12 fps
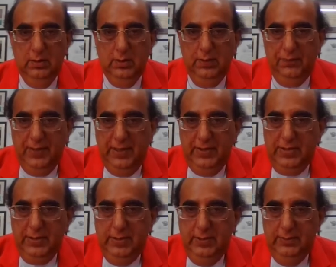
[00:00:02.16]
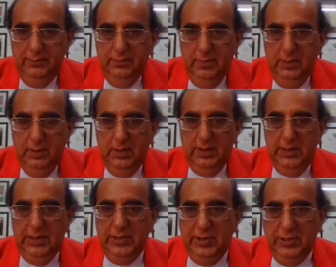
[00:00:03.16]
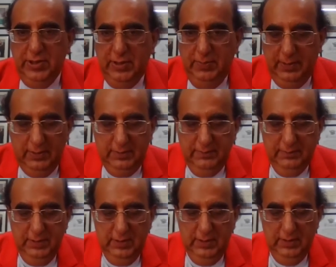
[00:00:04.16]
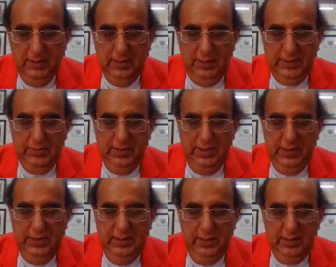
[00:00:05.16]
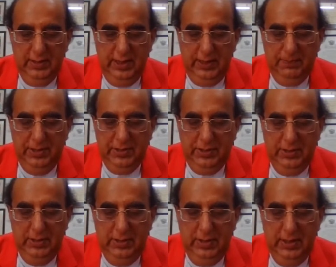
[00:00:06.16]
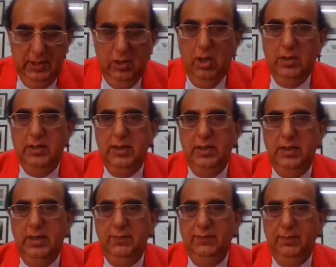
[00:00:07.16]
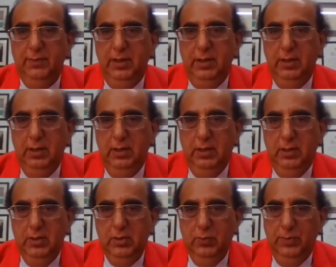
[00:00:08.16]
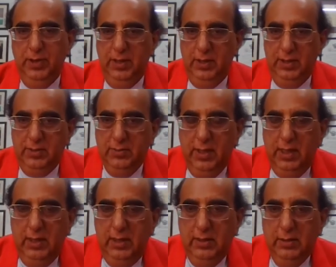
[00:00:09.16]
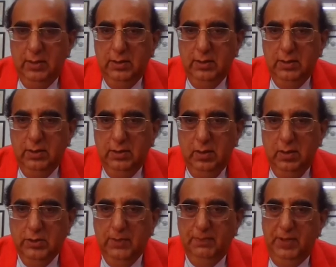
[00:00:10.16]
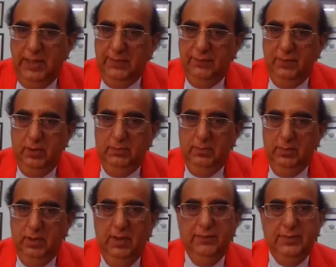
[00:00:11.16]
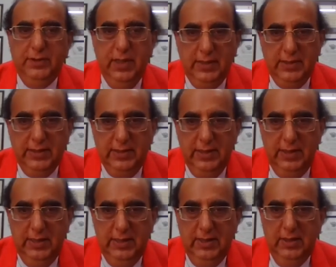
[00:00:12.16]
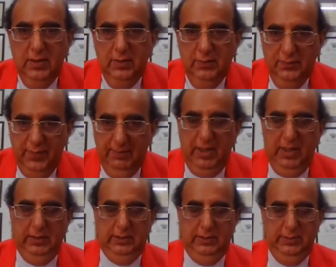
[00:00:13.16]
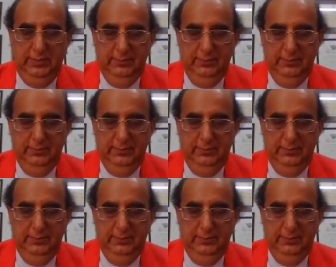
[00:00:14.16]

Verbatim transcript: Dear friends, ladies and gentlemen, it's really a great pleasure and honor indeed for me to be here today on the platform of Tata Sky Family Health